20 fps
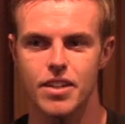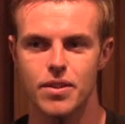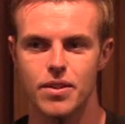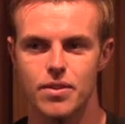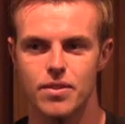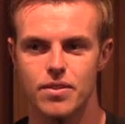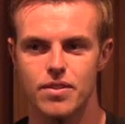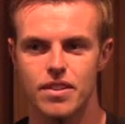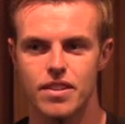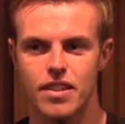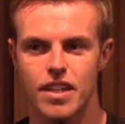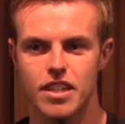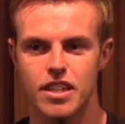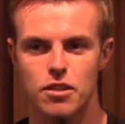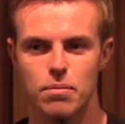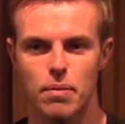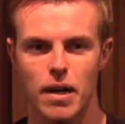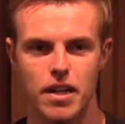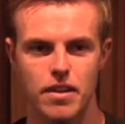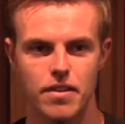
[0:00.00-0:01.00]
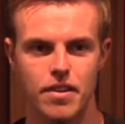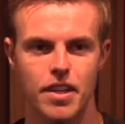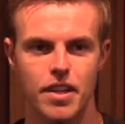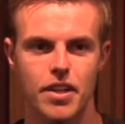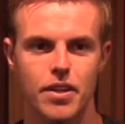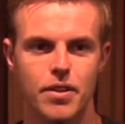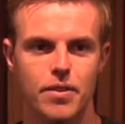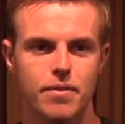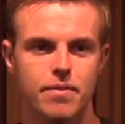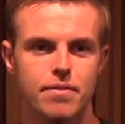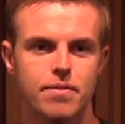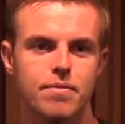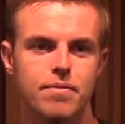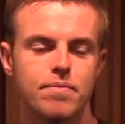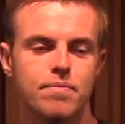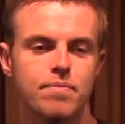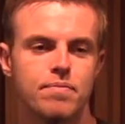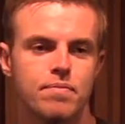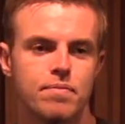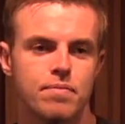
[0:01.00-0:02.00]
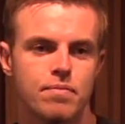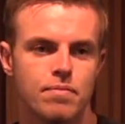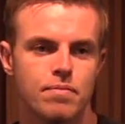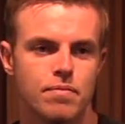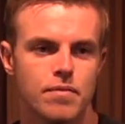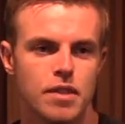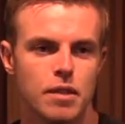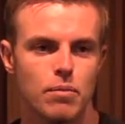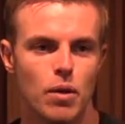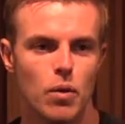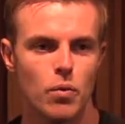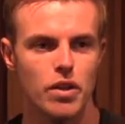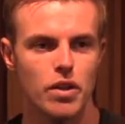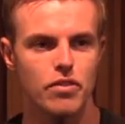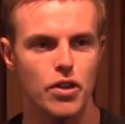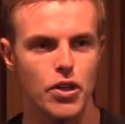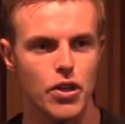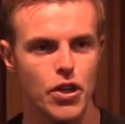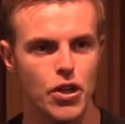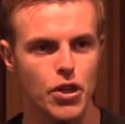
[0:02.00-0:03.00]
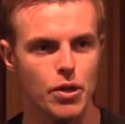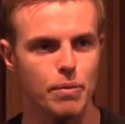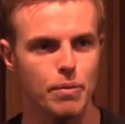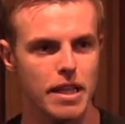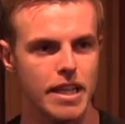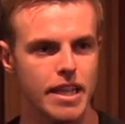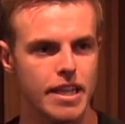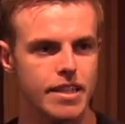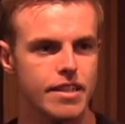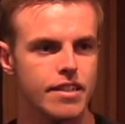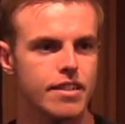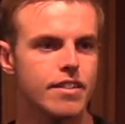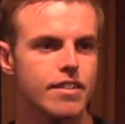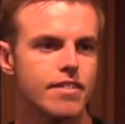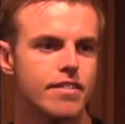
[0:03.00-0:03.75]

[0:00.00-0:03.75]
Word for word: you, inspiring you. But we've accumulated